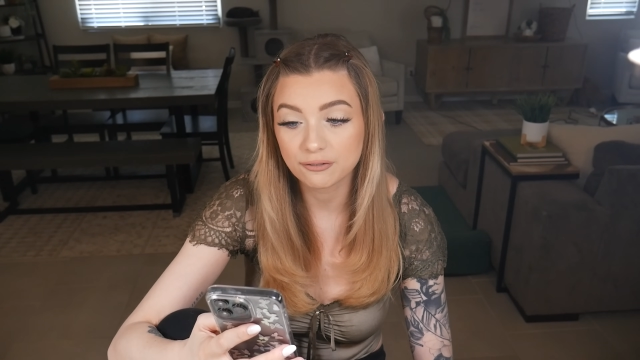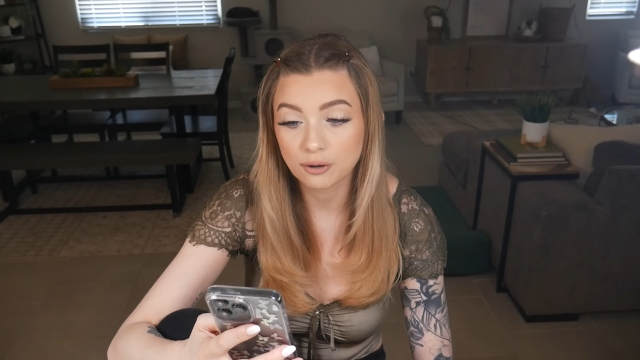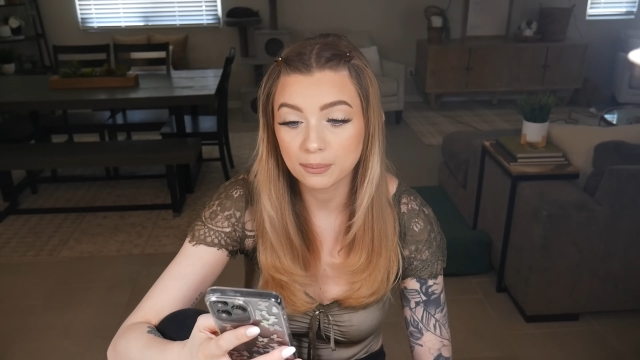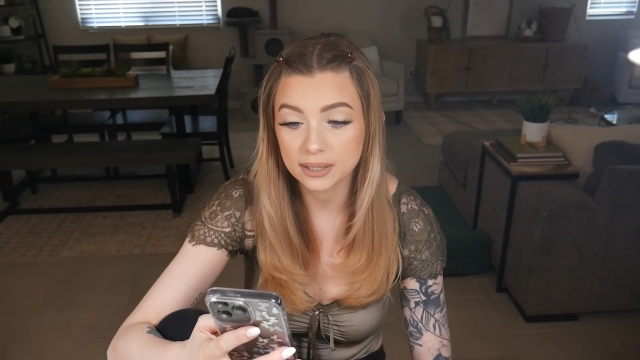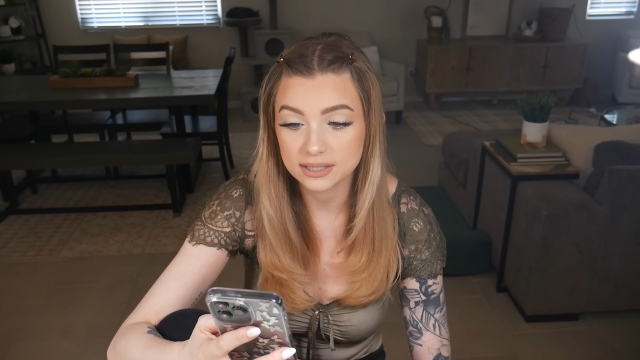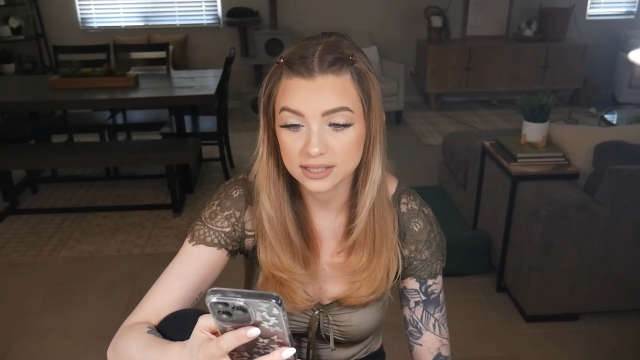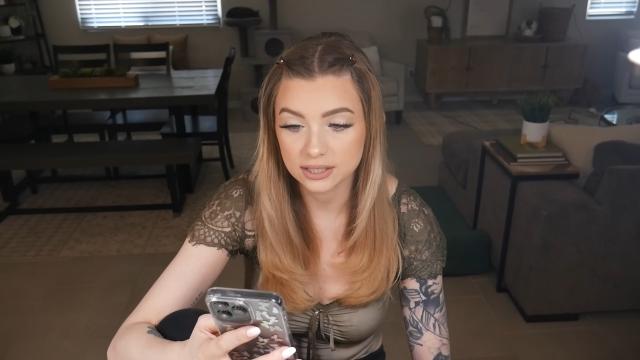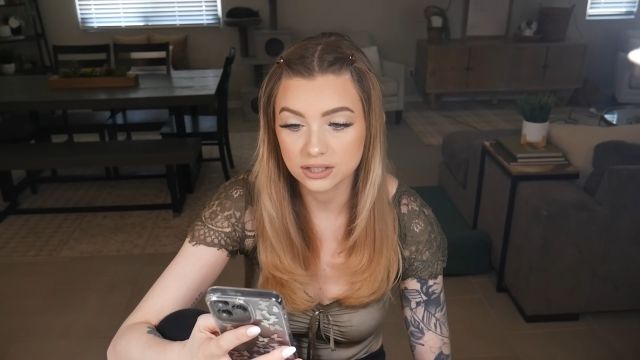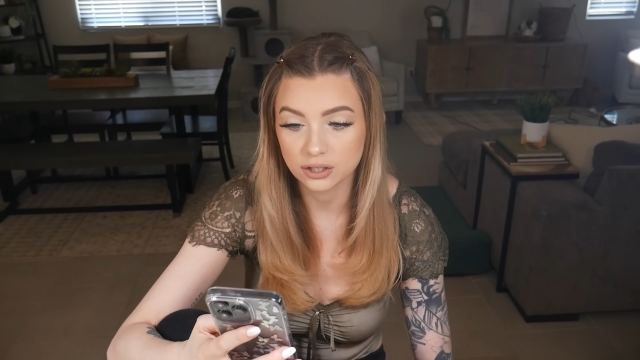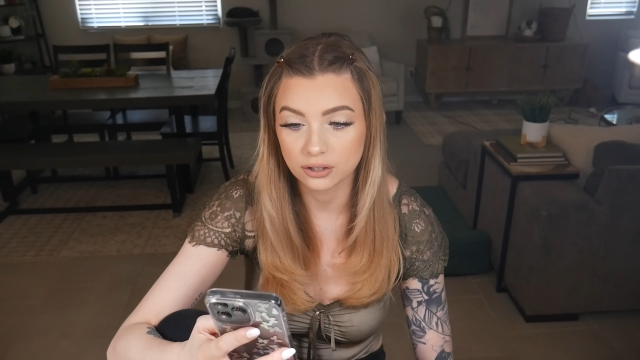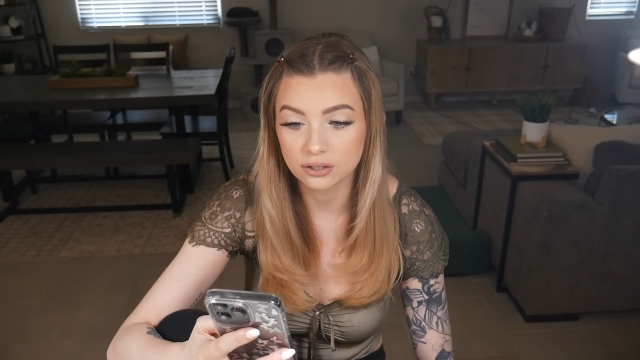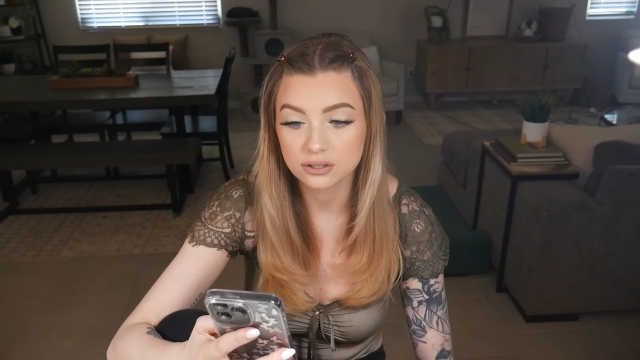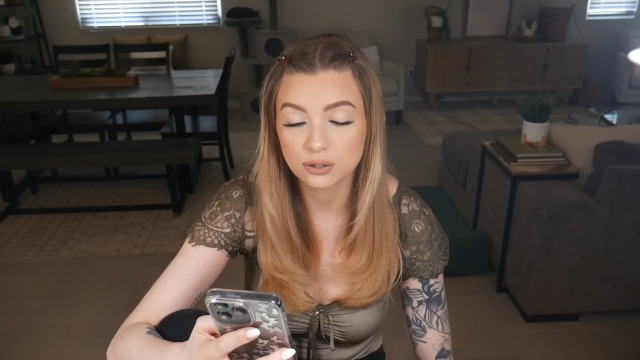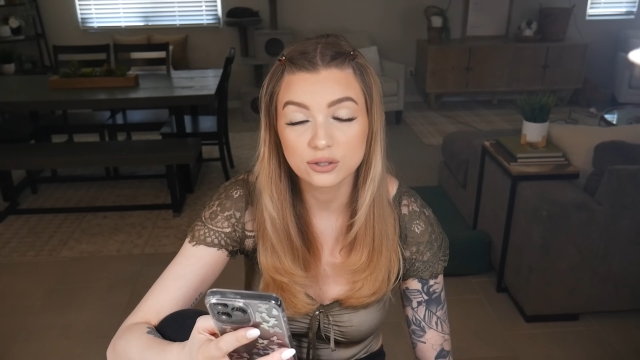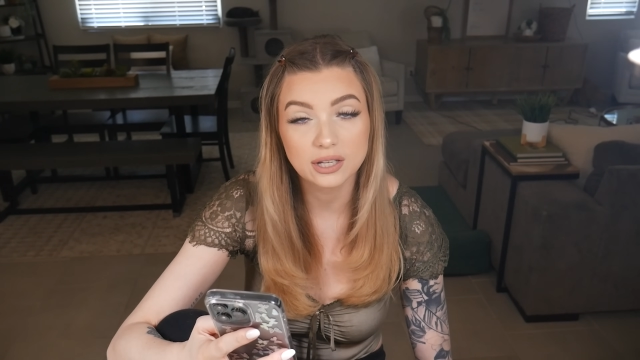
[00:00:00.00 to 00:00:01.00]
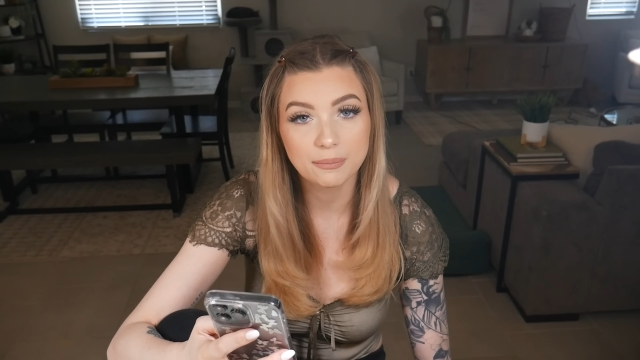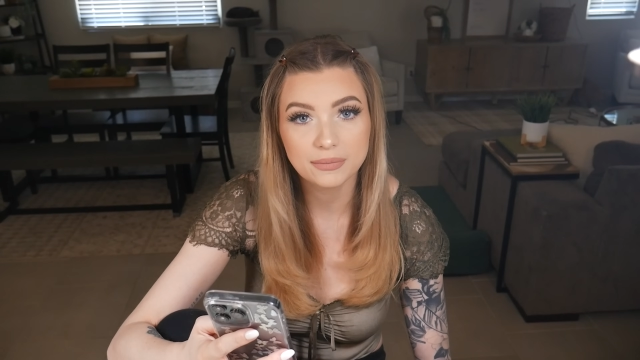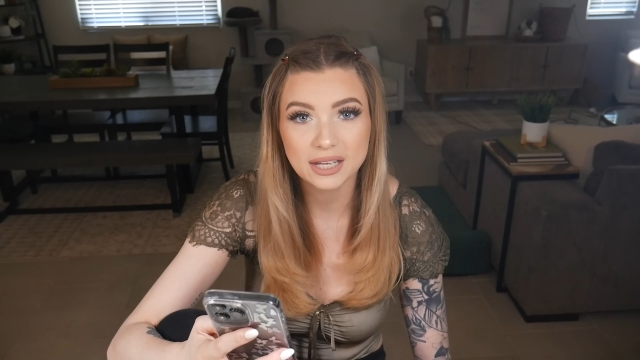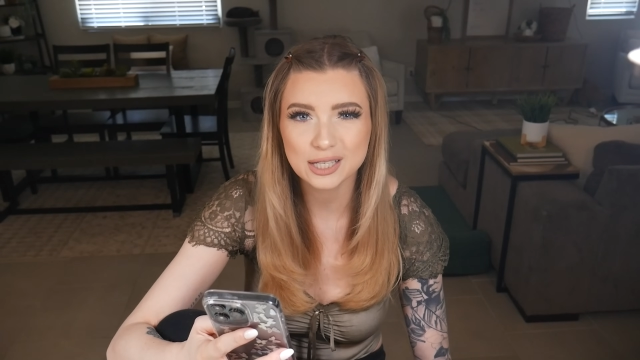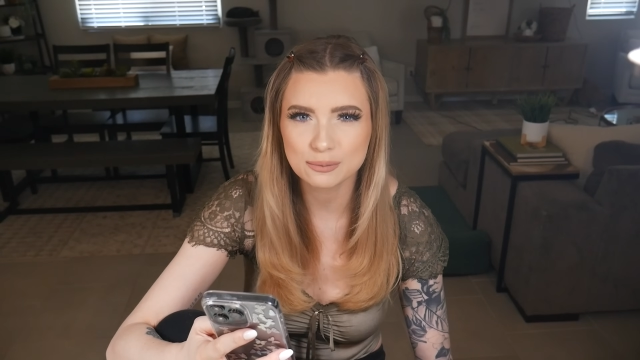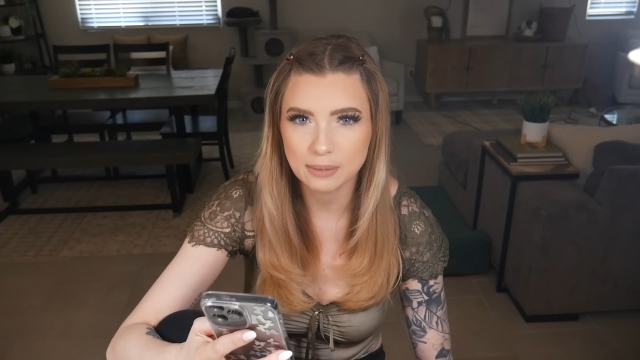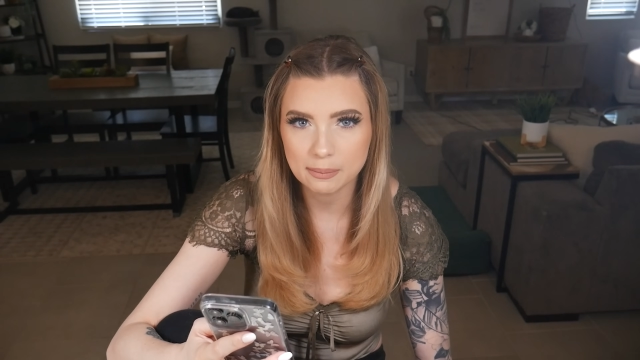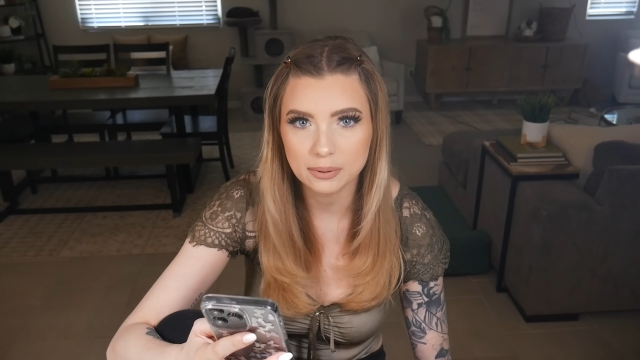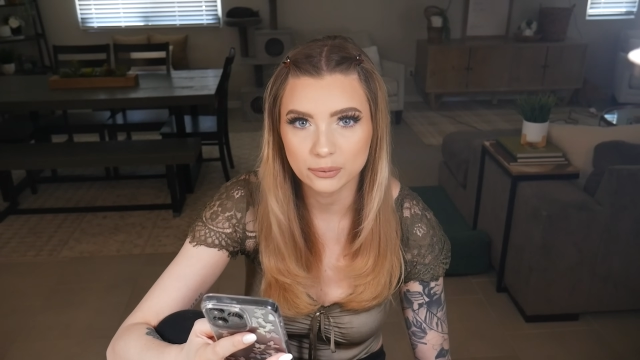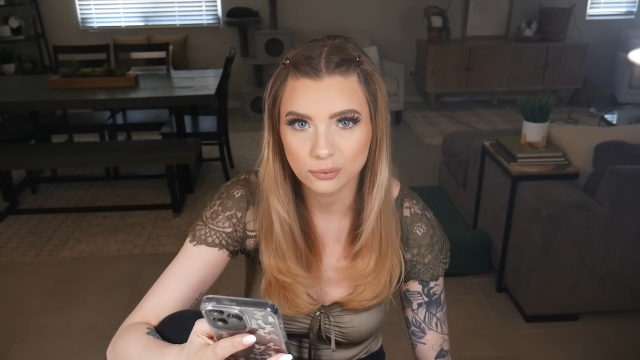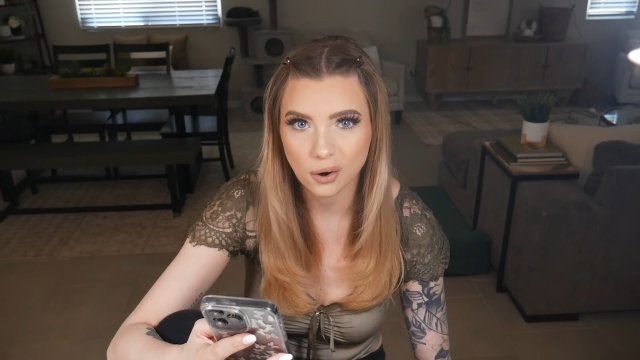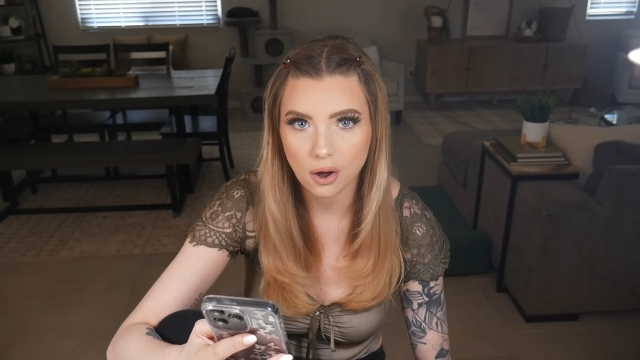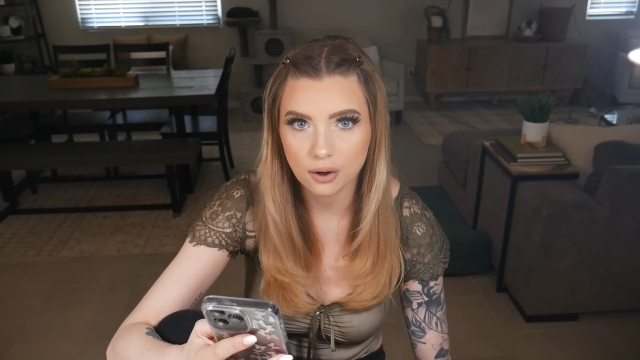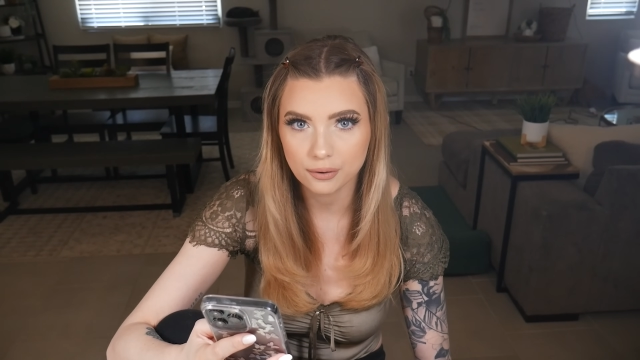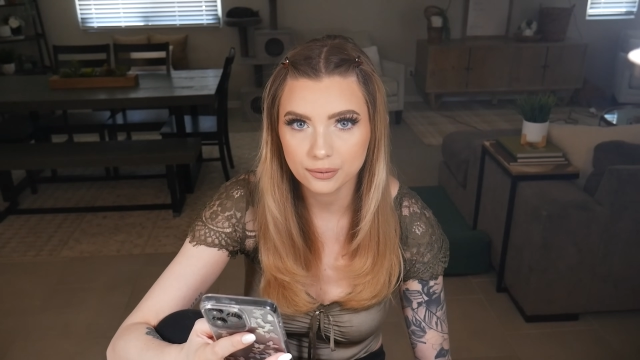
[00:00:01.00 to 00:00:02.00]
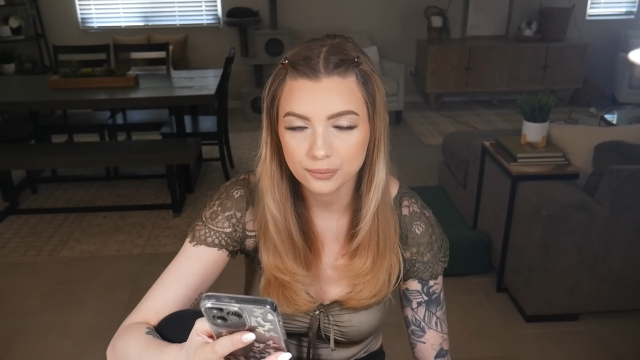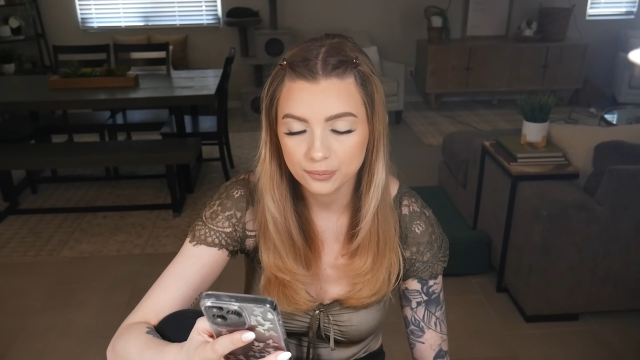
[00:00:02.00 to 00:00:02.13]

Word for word: from my sister, so some things may be wrong.